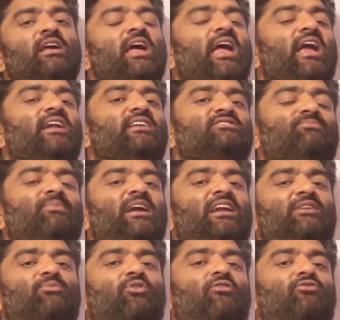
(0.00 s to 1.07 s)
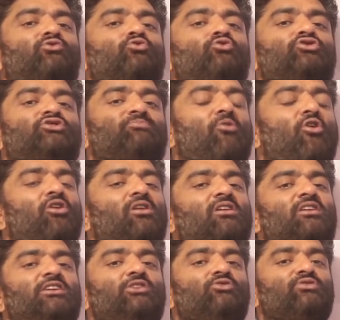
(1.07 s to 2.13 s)
it is made up of two smaller
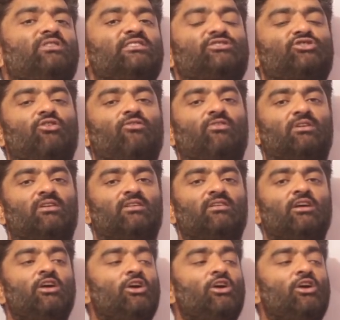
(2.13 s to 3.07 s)
units of word.